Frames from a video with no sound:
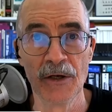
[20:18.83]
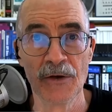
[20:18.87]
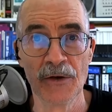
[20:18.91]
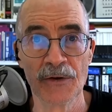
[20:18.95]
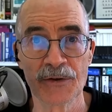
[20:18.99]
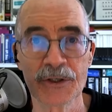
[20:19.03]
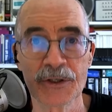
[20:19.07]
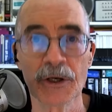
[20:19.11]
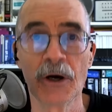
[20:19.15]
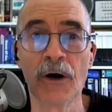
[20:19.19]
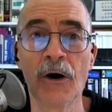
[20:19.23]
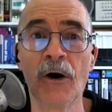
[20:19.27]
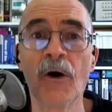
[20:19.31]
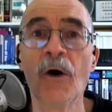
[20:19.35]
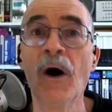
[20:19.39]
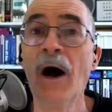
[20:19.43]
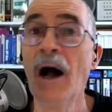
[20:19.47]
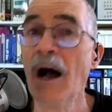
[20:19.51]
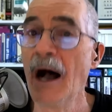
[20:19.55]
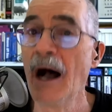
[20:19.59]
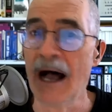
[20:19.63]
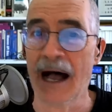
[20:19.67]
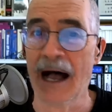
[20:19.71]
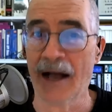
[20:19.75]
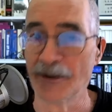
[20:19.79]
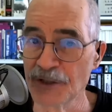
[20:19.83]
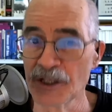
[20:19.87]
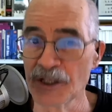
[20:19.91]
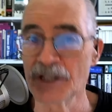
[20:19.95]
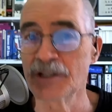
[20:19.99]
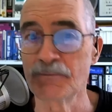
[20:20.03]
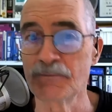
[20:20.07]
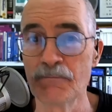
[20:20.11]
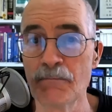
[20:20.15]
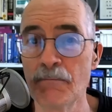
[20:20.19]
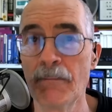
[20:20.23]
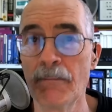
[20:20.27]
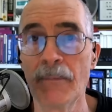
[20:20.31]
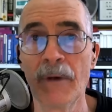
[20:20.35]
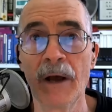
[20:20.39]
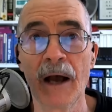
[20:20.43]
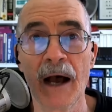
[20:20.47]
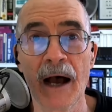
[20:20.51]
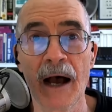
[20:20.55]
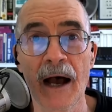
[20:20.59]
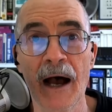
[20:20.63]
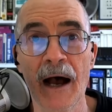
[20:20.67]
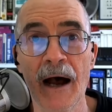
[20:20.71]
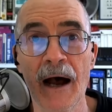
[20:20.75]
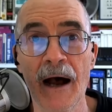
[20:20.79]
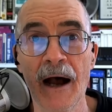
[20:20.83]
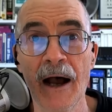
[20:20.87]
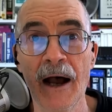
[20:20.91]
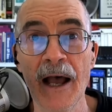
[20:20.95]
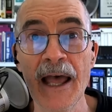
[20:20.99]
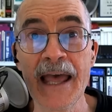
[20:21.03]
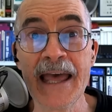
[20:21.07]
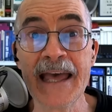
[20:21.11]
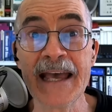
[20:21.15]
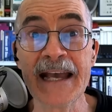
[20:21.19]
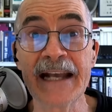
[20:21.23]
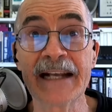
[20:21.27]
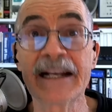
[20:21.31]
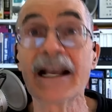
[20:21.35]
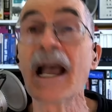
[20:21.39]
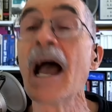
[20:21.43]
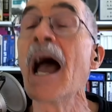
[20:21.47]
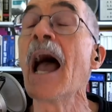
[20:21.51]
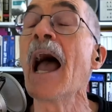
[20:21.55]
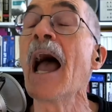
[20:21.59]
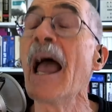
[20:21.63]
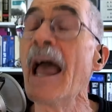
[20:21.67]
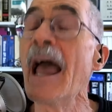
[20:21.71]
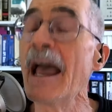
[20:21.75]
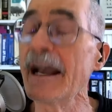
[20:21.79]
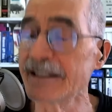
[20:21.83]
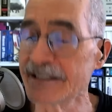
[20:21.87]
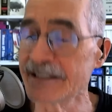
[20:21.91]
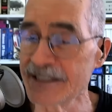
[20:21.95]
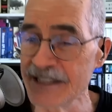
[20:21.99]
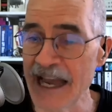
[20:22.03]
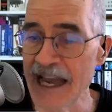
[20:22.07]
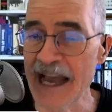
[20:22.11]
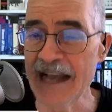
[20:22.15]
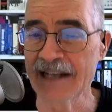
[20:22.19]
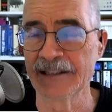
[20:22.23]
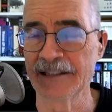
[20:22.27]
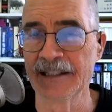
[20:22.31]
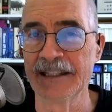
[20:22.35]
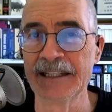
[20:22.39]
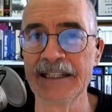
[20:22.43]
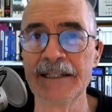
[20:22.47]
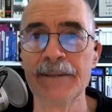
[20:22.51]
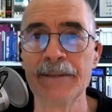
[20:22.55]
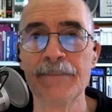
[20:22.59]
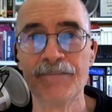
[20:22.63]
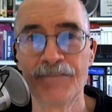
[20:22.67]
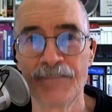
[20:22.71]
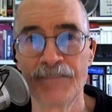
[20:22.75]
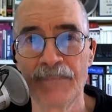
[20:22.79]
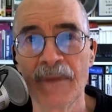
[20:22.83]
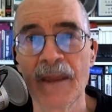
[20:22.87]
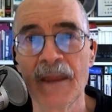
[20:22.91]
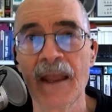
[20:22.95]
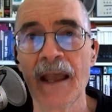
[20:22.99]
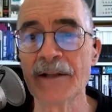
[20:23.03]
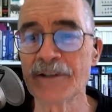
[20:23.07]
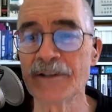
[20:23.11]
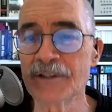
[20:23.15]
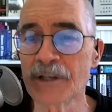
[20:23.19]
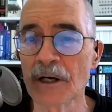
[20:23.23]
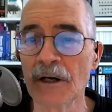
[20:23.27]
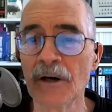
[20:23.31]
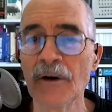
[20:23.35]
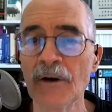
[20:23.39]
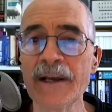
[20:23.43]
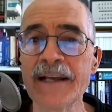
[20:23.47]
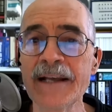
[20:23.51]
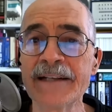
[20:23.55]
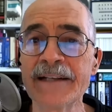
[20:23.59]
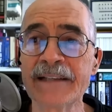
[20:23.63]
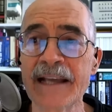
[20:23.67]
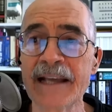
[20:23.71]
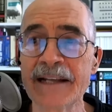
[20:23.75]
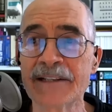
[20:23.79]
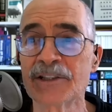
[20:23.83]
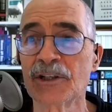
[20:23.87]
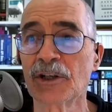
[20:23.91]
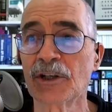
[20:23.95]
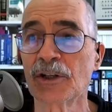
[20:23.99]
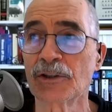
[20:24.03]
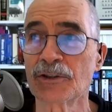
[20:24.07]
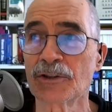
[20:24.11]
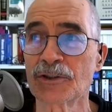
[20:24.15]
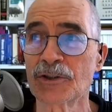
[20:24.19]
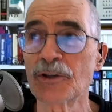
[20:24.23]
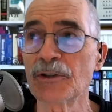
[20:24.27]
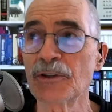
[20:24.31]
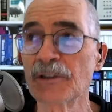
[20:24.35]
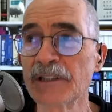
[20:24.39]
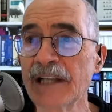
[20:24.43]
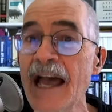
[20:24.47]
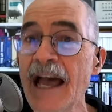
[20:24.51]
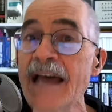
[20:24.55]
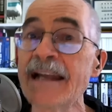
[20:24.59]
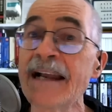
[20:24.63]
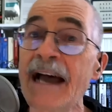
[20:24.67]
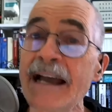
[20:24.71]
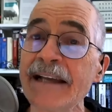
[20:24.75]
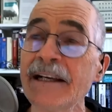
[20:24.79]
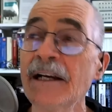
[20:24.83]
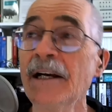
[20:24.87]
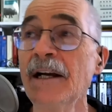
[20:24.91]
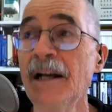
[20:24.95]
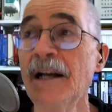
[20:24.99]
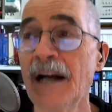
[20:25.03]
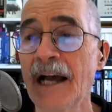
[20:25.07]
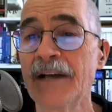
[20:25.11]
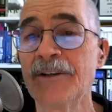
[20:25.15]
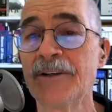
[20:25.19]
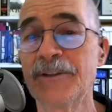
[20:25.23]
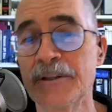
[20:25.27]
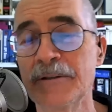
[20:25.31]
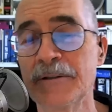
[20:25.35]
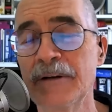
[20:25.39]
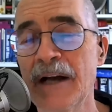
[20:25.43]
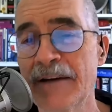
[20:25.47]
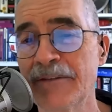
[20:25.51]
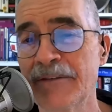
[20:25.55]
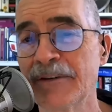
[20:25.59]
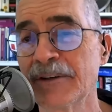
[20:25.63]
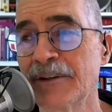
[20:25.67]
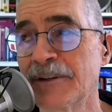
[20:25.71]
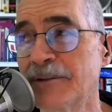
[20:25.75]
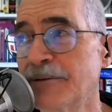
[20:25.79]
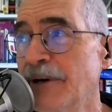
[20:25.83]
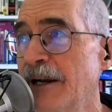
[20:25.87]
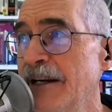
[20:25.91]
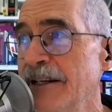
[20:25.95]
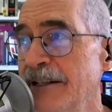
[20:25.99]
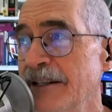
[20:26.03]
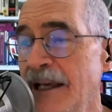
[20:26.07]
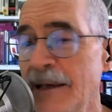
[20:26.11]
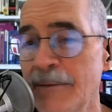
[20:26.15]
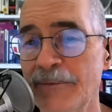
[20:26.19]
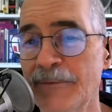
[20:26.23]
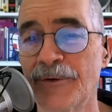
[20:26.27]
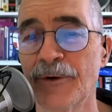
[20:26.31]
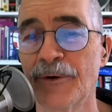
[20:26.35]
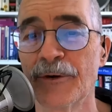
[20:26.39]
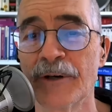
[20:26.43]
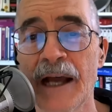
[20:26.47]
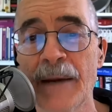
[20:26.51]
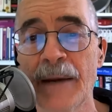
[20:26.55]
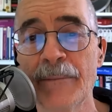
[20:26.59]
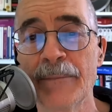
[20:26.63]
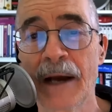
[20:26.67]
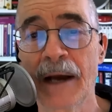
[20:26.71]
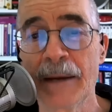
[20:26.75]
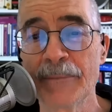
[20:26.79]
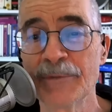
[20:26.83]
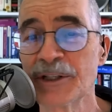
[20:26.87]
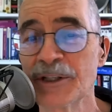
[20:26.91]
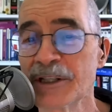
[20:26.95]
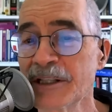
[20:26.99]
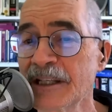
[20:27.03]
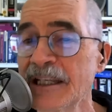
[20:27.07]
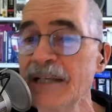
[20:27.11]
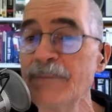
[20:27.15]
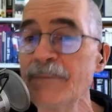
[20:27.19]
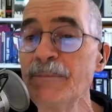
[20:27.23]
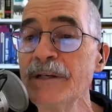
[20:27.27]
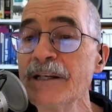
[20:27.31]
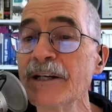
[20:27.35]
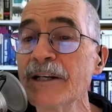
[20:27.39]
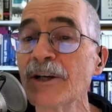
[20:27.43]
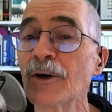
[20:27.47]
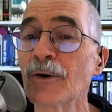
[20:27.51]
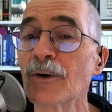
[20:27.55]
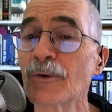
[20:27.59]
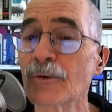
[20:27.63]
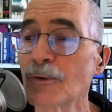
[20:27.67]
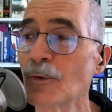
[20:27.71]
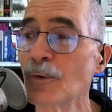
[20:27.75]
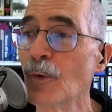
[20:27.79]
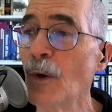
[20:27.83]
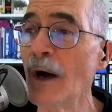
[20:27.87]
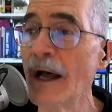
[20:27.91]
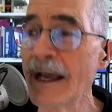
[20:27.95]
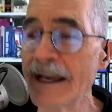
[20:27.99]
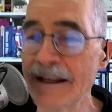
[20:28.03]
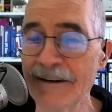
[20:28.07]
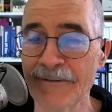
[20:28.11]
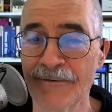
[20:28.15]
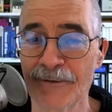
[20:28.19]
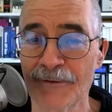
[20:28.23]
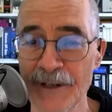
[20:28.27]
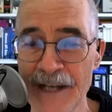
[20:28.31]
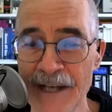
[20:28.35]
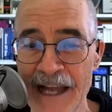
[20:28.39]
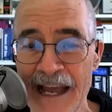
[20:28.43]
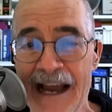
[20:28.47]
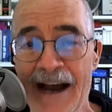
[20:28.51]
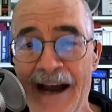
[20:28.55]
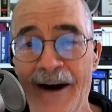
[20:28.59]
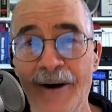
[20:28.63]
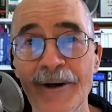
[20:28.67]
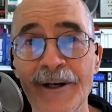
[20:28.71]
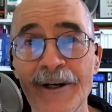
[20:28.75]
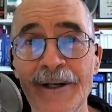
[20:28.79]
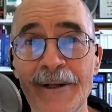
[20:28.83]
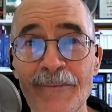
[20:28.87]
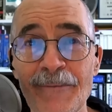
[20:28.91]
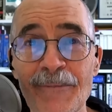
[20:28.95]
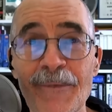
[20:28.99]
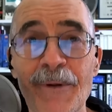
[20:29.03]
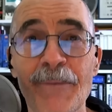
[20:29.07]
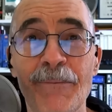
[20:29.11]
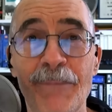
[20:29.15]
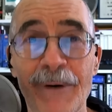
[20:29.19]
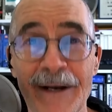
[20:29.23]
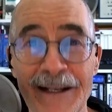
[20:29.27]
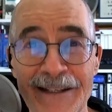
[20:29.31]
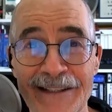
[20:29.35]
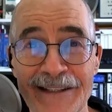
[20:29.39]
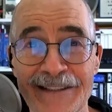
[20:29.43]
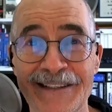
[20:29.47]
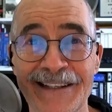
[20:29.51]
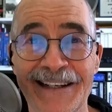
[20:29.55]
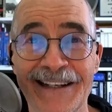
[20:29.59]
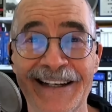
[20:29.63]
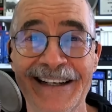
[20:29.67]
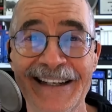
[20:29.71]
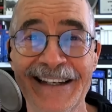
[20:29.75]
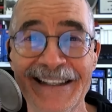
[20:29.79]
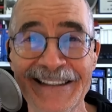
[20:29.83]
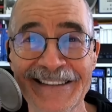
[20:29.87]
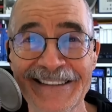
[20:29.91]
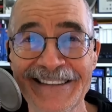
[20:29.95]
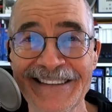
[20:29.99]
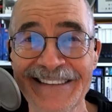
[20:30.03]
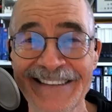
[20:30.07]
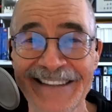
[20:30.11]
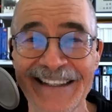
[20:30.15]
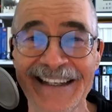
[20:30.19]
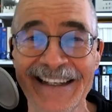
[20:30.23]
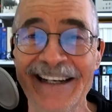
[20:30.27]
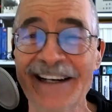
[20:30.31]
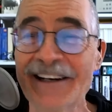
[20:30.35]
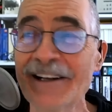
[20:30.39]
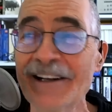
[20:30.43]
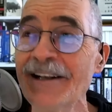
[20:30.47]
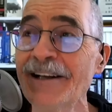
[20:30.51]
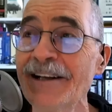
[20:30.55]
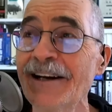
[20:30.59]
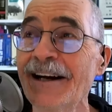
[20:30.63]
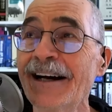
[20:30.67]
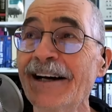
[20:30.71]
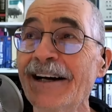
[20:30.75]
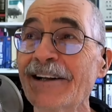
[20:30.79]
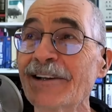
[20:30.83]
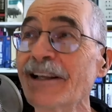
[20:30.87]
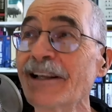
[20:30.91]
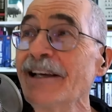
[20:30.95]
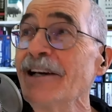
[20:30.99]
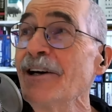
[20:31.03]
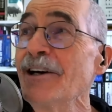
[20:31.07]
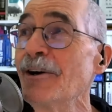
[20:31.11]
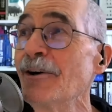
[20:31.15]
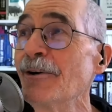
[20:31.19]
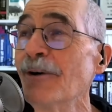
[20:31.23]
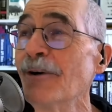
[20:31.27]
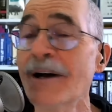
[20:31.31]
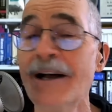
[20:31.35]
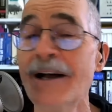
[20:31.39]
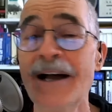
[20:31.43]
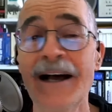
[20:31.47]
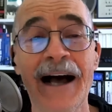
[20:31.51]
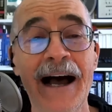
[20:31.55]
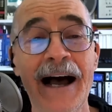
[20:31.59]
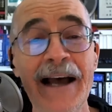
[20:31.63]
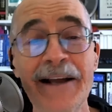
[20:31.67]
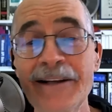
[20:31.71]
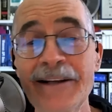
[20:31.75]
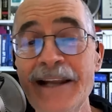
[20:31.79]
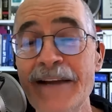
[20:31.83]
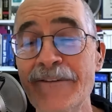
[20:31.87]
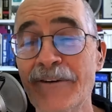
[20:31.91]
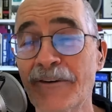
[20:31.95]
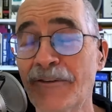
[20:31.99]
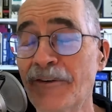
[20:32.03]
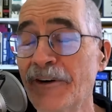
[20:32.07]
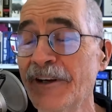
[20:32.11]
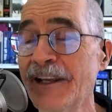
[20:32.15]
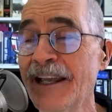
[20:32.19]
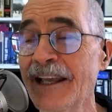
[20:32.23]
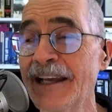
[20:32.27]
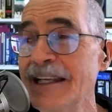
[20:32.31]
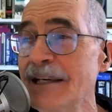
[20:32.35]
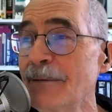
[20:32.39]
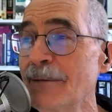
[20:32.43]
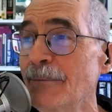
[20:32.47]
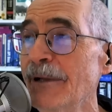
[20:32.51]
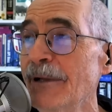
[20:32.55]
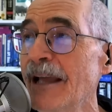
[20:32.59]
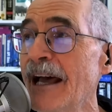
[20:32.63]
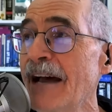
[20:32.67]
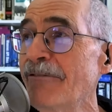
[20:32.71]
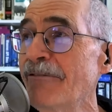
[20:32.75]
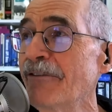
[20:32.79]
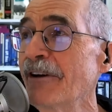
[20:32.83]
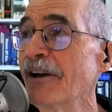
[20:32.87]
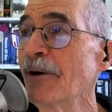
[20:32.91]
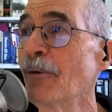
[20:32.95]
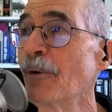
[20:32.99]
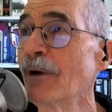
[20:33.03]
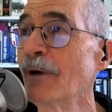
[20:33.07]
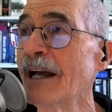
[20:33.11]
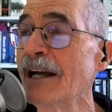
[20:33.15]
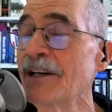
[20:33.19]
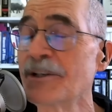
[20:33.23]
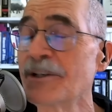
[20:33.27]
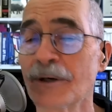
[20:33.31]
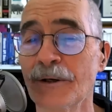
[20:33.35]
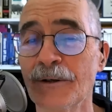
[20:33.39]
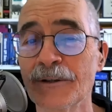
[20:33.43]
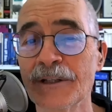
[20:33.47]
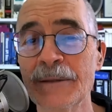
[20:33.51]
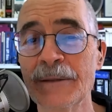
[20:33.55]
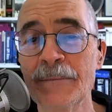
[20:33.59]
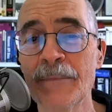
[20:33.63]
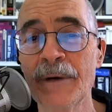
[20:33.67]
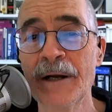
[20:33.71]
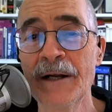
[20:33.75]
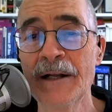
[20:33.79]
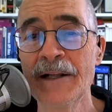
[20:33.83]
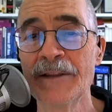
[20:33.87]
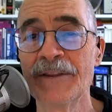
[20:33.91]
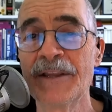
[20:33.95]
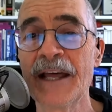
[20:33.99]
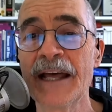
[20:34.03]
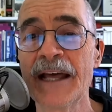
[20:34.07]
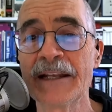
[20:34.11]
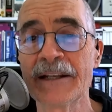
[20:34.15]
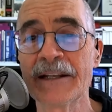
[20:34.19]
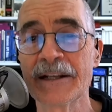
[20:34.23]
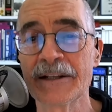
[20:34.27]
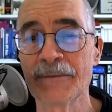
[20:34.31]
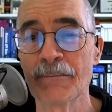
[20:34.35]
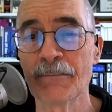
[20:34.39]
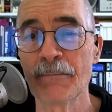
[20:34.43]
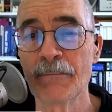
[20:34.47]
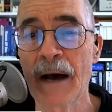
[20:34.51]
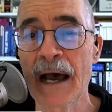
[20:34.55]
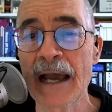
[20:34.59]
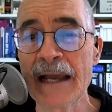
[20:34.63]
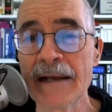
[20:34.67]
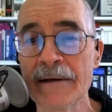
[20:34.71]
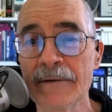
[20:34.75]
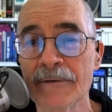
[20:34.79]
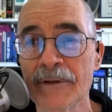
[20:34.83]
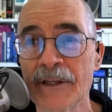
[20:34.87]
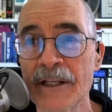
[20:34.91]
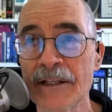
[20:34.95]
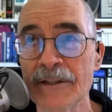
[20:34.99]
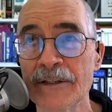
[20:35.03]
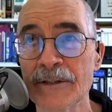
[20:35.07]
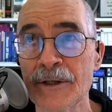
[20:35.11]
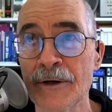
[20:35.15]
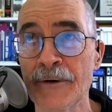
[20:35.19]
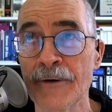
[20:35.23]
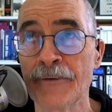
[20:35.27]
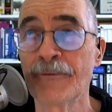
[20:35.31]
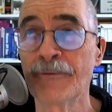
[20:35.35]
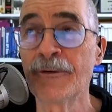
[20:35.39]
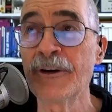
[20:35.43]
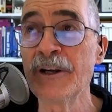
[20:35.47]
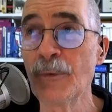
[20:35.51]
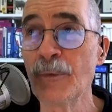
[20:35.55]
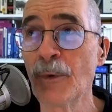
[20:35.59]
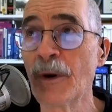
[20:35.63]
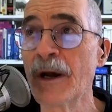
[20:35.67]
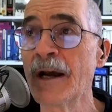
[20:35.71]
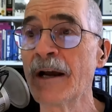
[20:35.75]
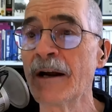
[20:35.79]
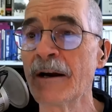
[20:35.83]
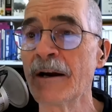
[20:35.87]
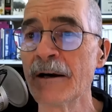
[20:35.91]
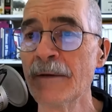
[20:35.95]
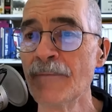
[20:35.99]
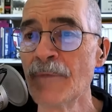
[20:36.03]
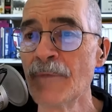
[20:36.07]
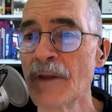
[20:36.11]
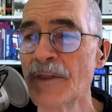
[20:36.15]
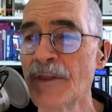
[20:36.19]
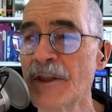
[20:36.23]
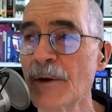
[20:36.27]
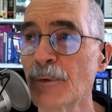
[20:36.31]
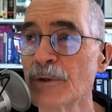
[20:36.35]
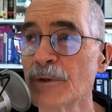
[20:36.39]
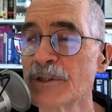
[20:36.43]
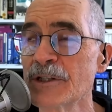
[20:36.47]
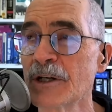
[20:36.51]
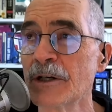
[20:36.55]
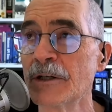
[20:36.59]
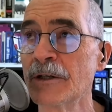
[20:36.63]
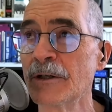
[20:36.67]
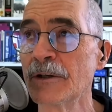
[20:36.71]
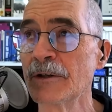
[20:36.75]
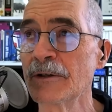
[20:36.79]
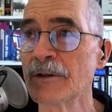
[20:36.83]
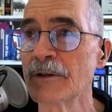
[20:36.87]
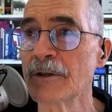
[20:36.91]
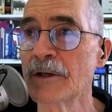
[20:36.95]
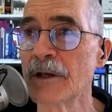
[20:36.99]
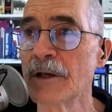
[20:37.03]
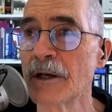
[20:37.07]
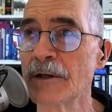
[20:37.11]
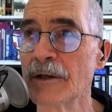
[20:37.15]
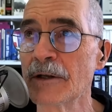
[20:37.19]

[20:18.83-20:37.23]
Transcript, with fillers: So, I'll which just, is everything for me. E- exactly. Yeah. And so it, it's certainly, and I, I do have a great name for it. I'm, I'm just keeping it quiet for now. But uh, yeah, uh, Leo, I'll never forget him laughing when I told him that my the, the freeware that was going to